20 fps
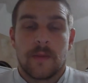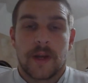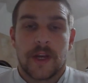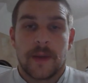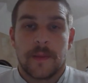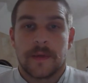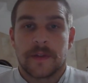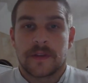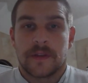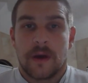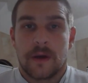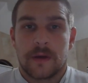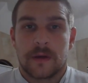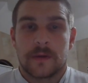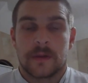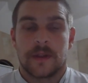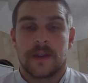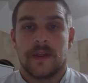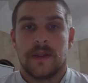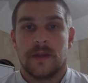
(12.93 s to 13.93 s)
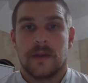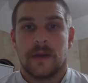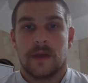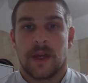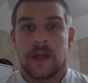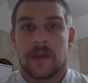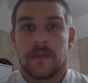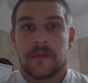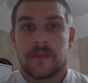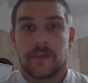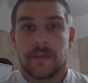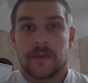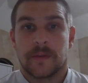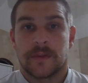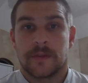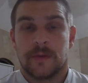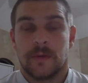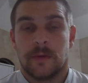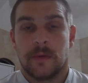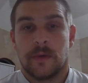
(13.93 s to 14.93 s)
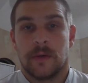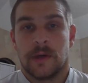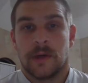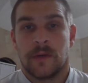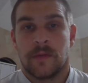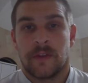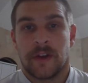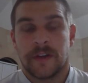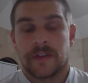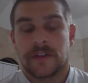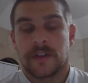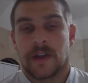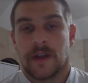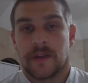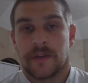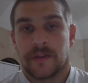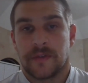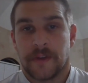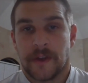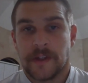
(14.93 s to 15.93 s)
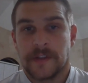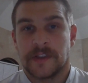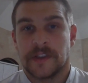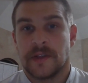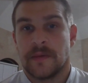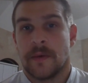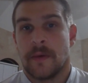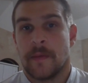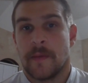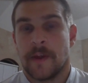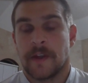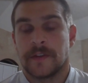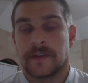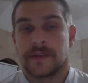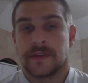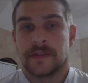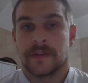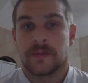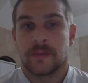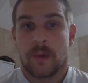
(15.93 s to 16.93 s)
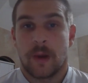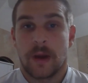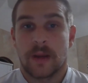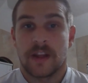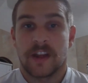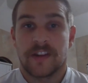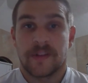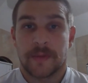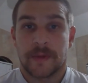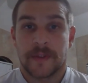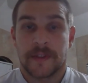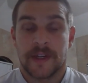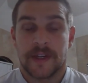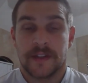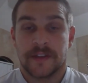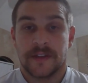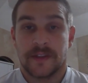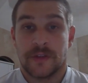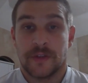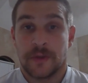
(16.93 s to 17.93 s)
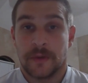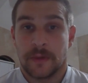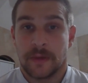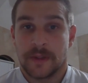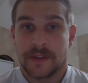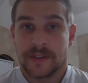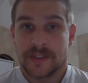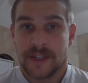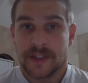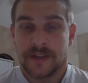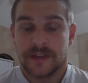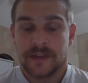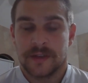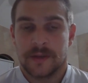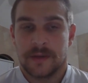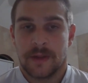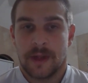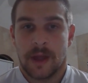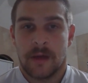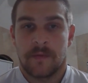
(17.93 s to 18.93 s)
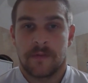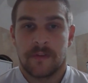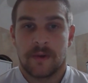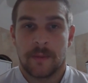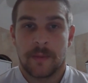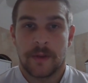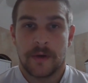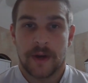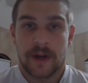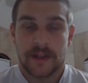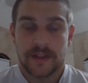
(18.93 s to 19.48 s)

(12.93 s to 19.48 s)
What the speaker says: Hello, my name is Connor Lee. I am from the School of Nature Conservation and my major is wildlife protection and utilization.